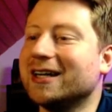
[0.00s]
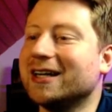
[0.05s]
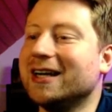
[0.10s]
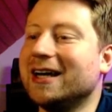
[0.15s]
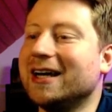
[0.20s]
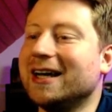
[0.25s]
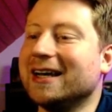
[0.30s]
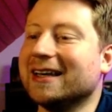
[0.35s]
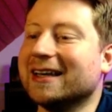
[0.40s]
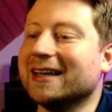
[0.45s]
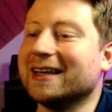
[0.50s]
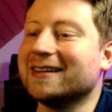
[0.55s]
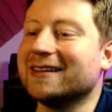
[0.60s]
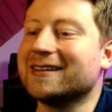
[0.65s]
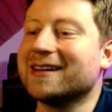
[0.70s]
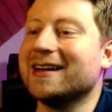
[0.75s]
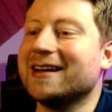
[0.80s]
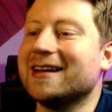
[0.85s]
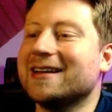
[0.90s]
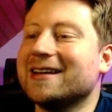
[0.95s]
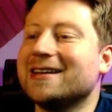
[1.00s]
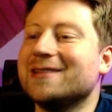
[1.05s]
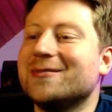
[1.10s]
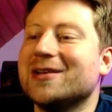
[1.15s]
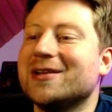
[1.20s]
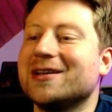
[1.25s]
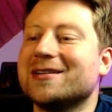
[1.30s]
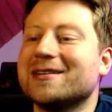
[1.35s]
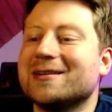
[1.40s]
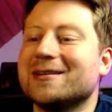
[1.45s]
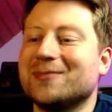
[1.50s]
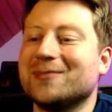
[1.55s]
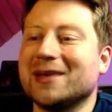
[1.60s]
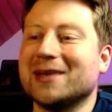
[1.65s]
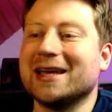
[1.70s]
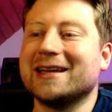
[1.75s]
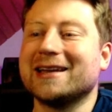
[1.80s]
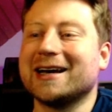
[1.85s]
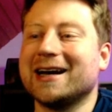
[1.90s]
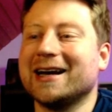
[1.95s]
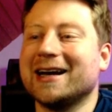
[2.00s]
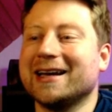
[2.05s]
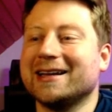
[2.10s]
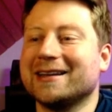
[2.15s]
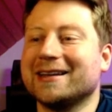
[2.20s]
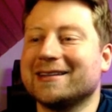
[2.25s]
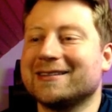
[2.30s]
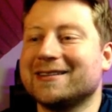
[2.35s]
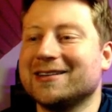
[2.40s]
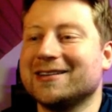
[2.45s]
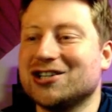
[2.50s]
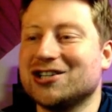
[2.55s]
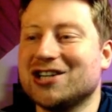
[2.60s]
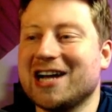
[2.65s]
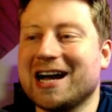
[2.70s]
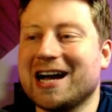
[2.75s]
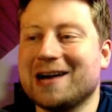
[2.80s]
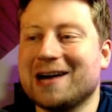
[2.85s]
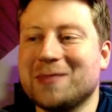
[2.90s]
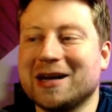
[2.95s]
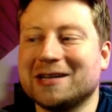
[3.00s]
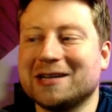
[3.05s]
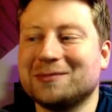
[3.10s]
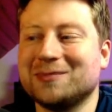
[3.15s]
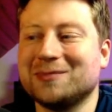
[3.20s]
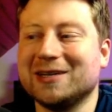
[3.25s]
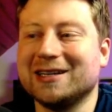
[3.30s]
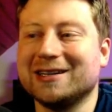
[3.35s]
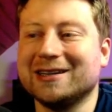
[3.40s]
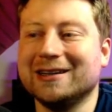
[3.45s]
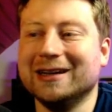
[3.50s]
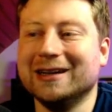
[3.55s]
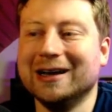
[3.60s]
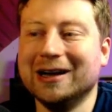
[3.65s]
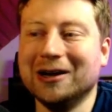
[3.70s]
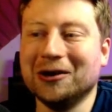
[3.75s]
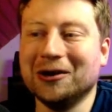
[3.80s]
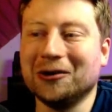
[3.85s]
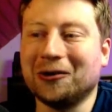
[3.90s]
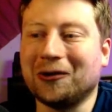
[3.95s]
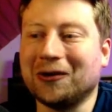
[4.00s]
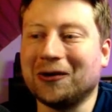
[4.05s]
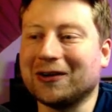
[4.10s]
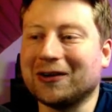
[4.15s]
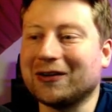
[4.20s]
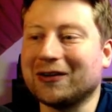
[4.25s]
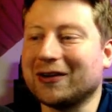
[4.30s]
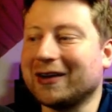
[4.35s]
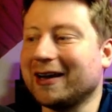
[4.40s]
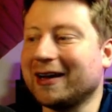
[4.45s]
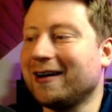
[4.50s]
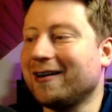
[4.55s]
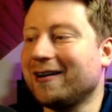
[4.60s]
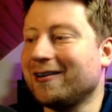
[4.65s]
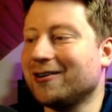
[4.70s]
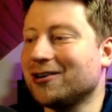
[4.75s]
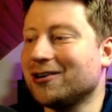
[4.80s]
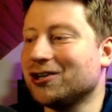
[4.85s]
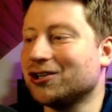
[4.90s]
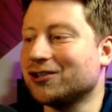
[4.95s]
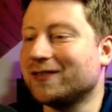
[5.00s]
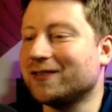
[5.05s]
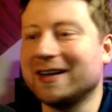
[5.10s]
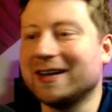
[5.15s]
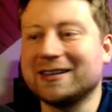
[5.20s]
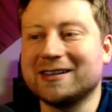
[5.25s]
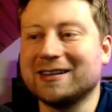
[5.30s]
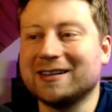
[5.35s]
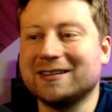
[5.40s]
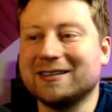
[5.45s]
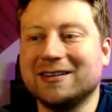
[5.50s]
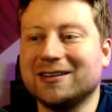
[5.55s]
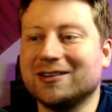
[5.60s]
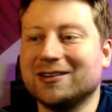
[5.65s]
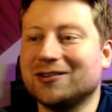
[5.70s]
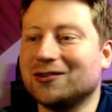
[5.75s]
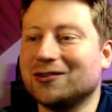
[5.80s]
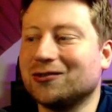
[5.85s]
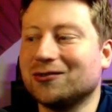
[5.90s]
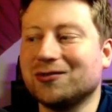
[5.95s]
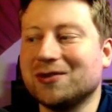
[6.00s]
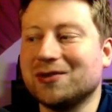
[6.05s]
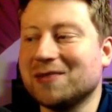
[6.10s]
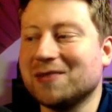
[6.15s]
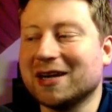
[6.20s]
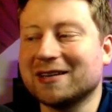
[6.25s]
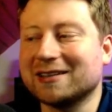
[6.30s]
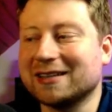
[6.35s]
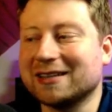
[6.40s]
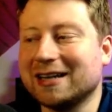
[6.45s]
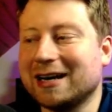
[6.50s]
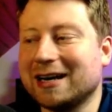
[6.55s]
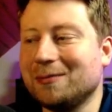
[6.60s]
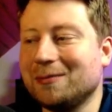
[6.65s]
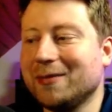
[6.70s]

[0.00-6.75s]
Now he can deliver checkmate here with b3. And yes, black has so much more material